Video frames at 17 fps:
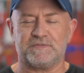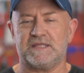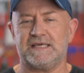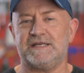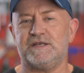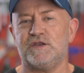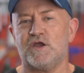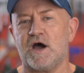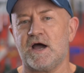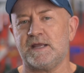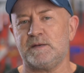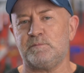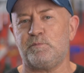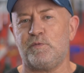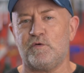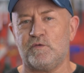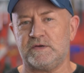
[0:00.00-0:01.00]
They're
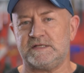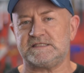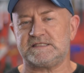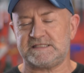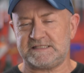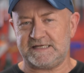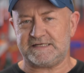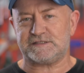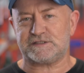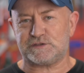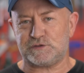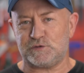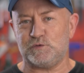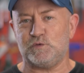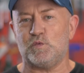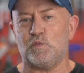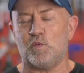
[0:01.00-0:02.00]

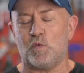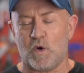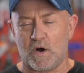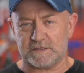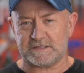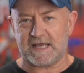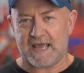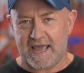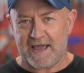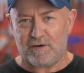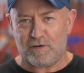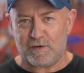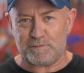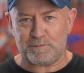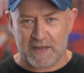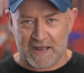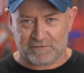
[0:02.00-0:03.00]
9.62 watt
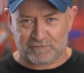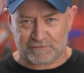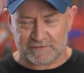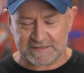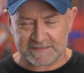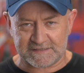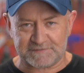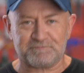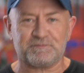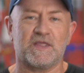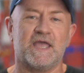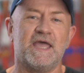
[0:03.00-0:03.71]
hour batteries.